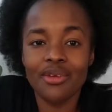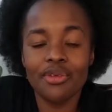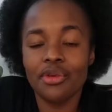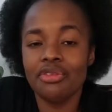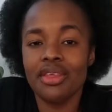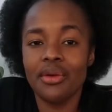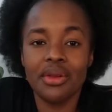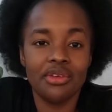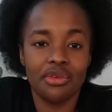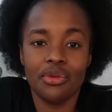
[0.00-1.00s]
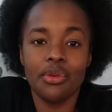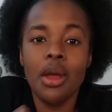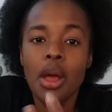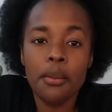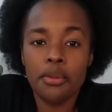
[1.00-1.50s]
of course they're gonna show
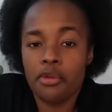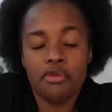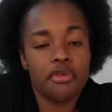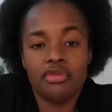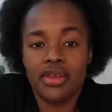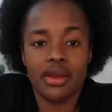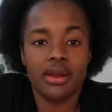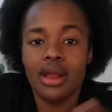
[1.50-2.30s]
proof of their